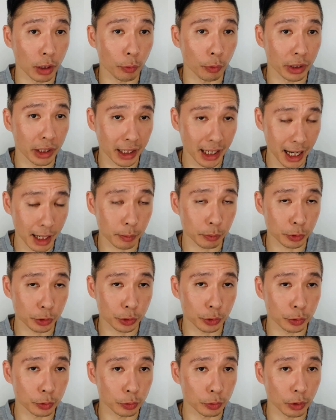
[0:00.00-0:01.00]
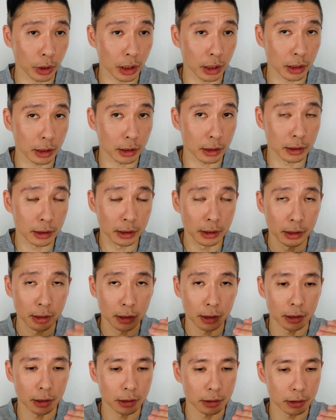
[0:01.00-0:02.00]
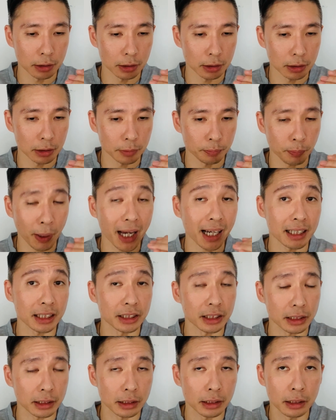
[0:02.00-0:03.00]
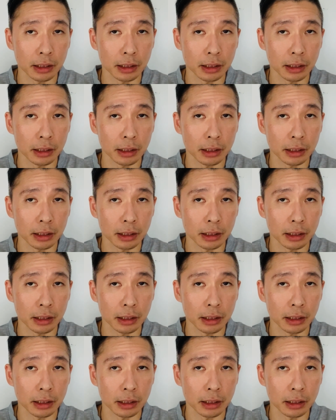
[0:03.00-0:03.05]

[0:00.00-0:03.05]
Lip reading: when it comes to the packaging.